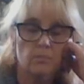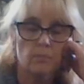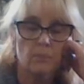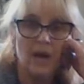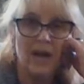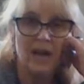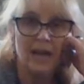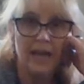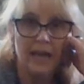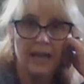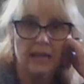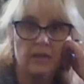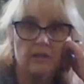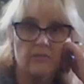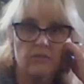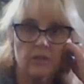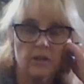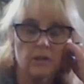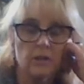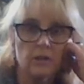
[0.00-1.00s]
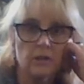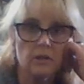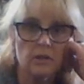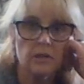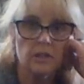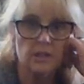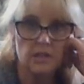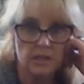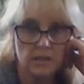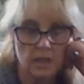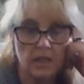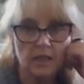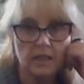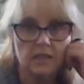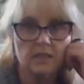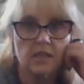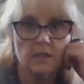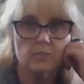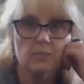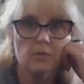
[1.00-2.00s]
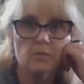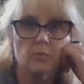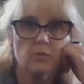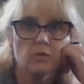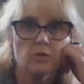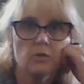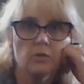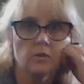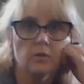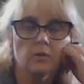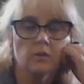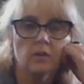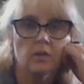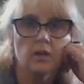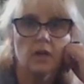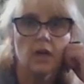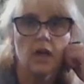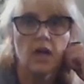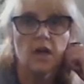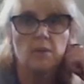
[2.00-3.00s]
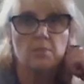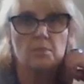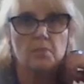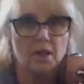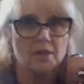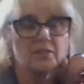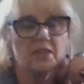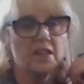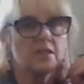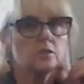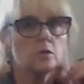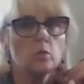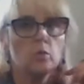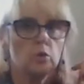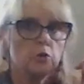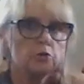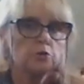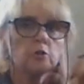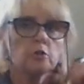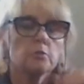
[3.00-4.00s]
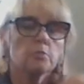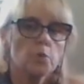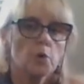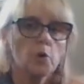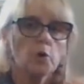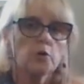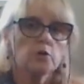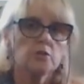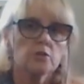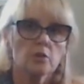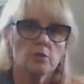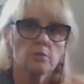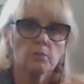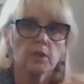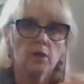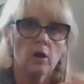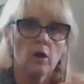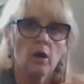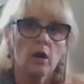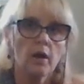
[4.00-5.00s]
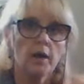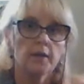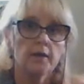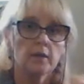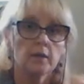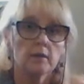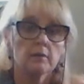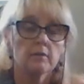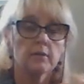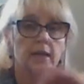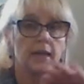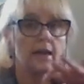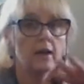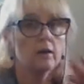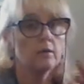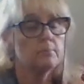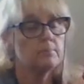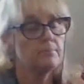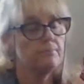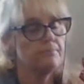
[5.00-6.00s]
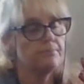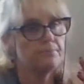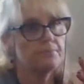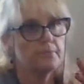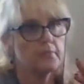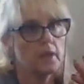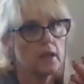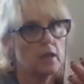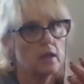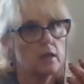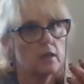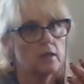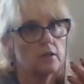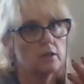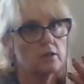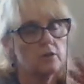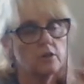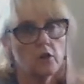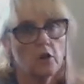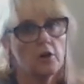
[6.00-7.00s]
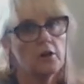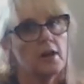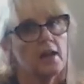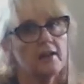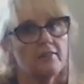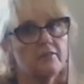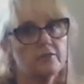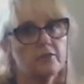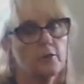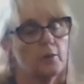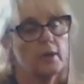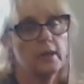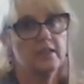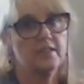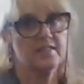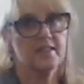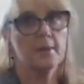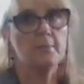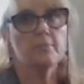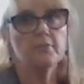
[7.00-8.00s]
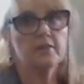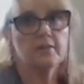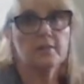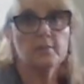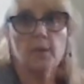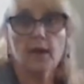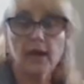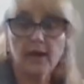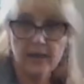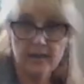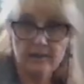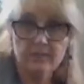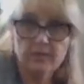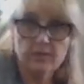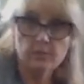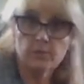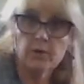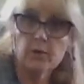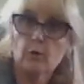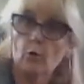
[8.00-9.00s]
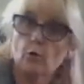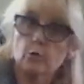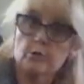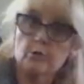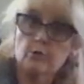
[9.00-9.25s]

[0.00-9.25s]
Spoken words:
behaviour is unacceptable, but there's a wounded person behind it. Now, you don't have to accept the behaviour because